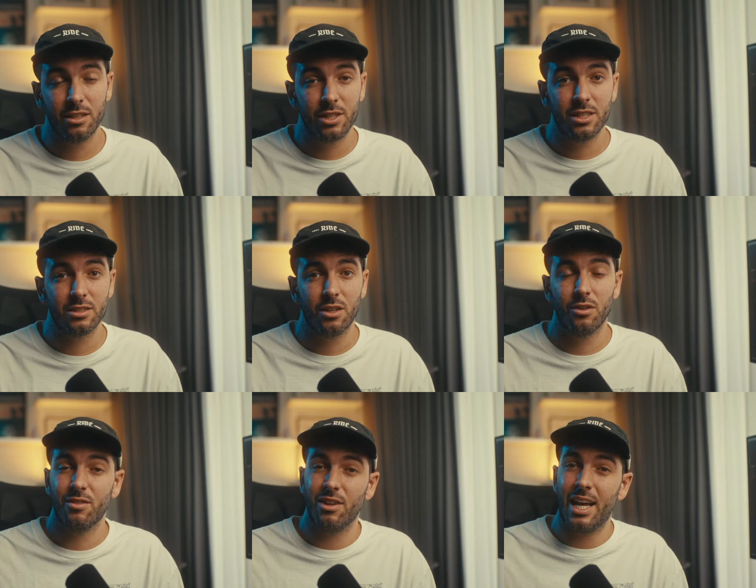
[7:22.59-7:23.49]
If you did so,
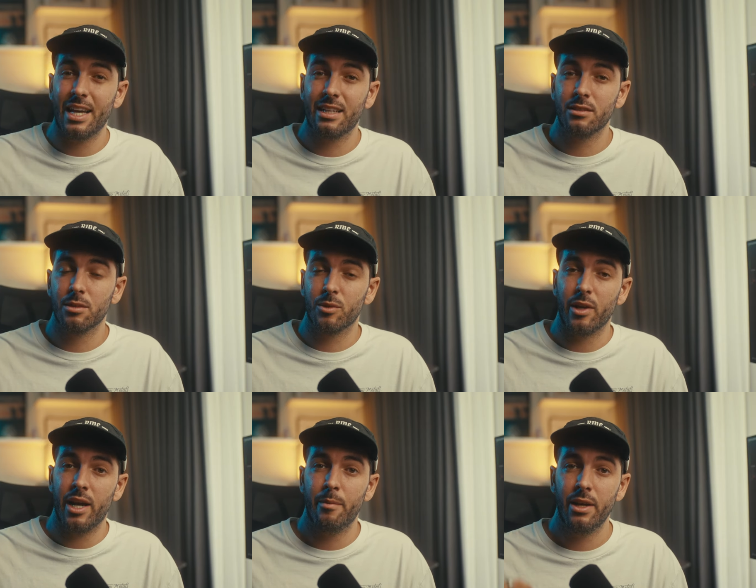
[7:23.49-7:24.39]
leave a like and
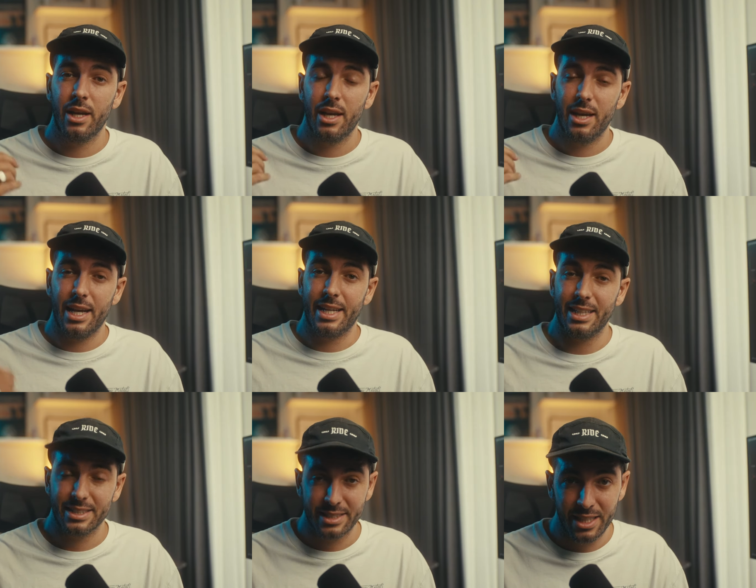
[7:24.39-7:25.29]
subscribe, and
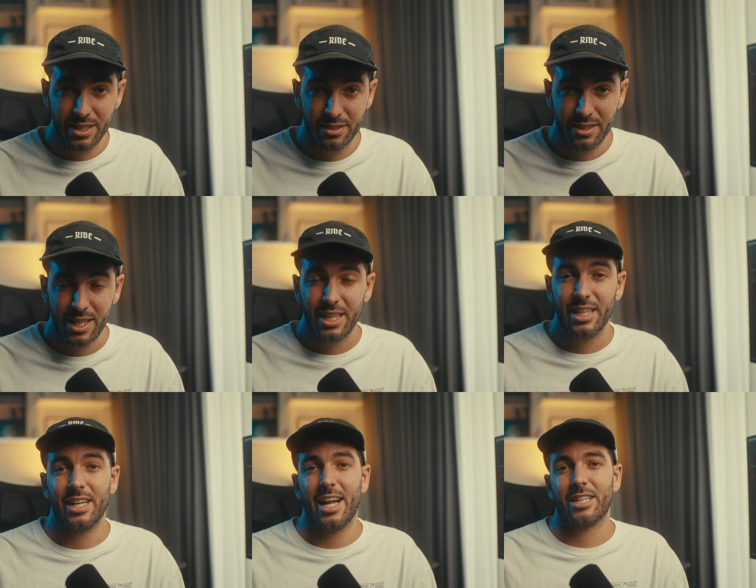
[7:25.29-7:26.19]
I'll see you
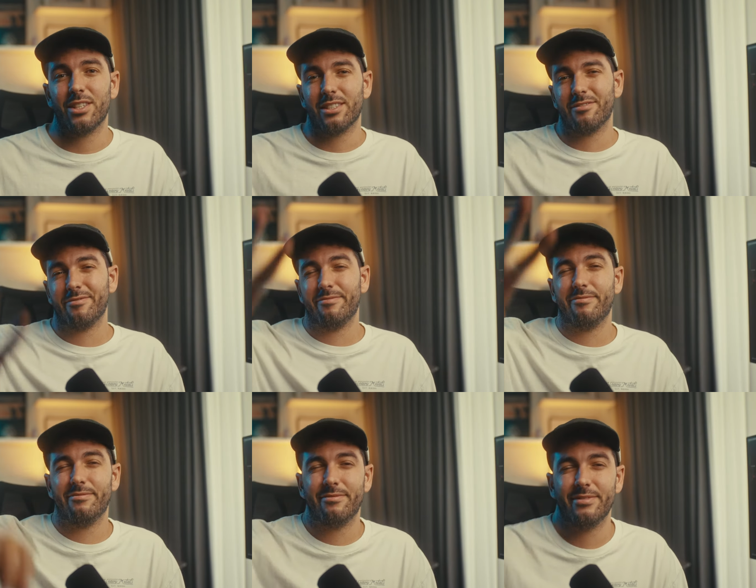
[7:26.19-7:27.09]
in the next one.
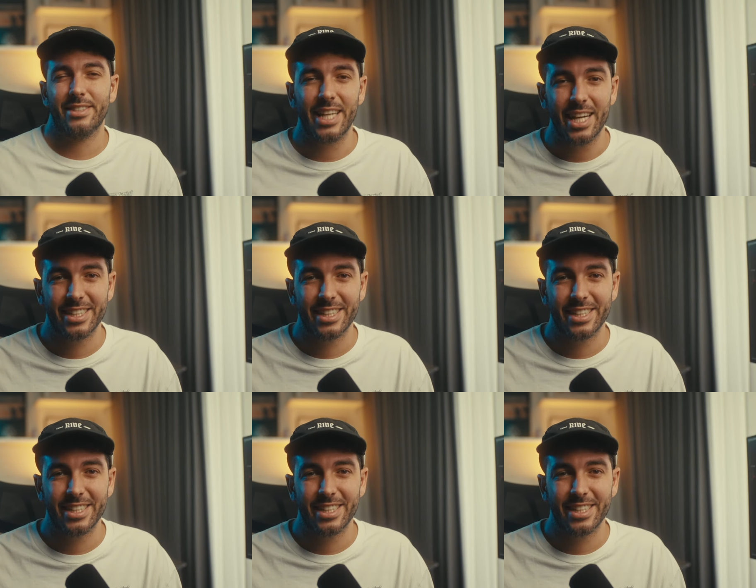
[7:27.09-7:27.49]
See ya.